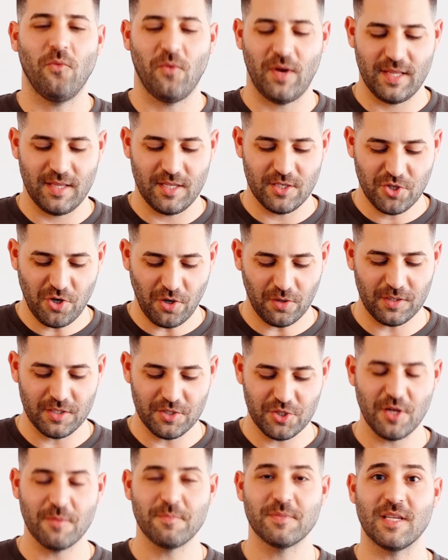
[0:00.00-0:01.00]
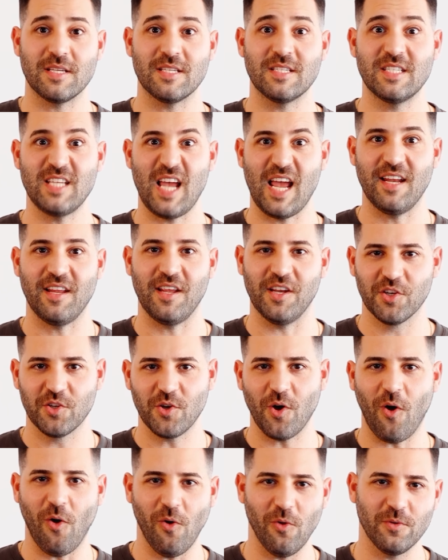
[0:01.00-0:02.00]
When the chocolate chips are set and
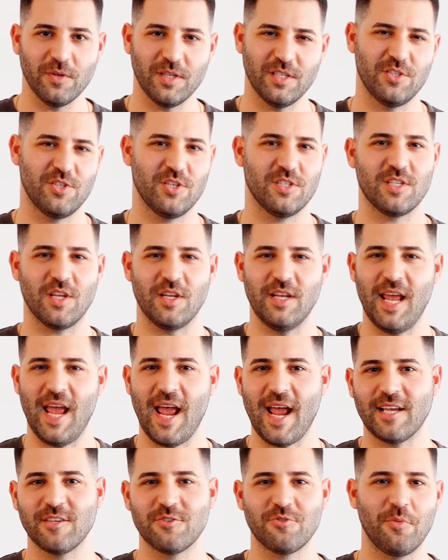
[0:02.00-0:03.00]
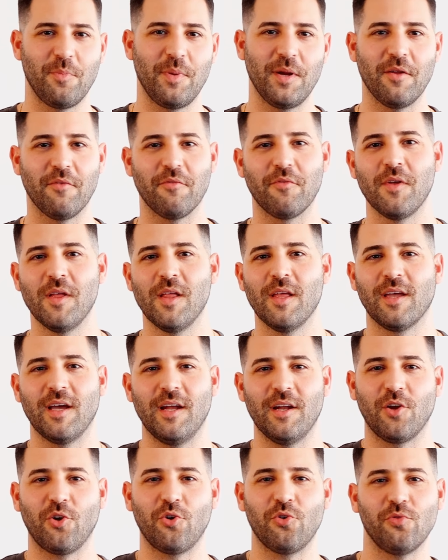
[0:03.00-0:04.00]
cold, it's just an extra bit of
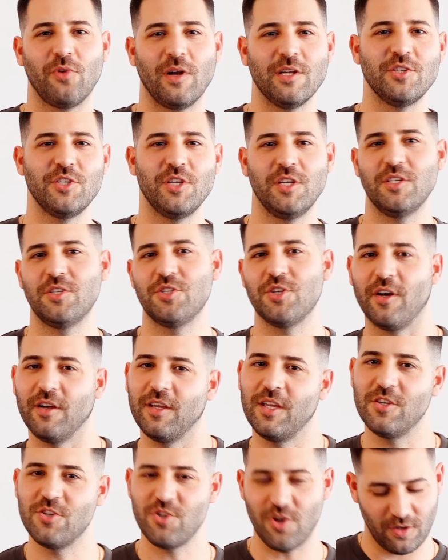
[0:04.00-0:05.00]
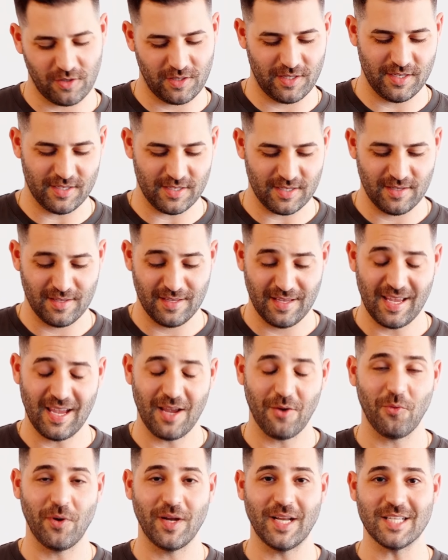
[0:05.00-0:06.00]
kind of crunchy, chunky chocolate.
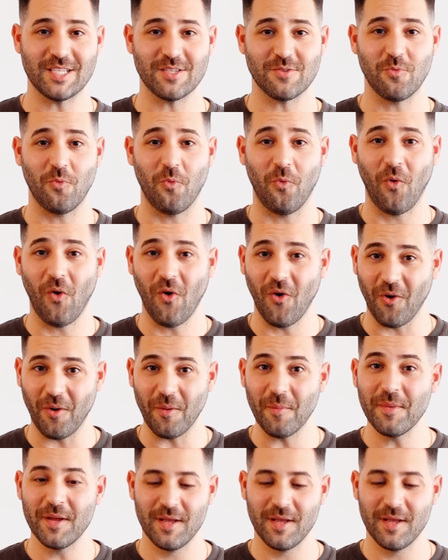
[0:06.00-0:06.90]
And when it's warm,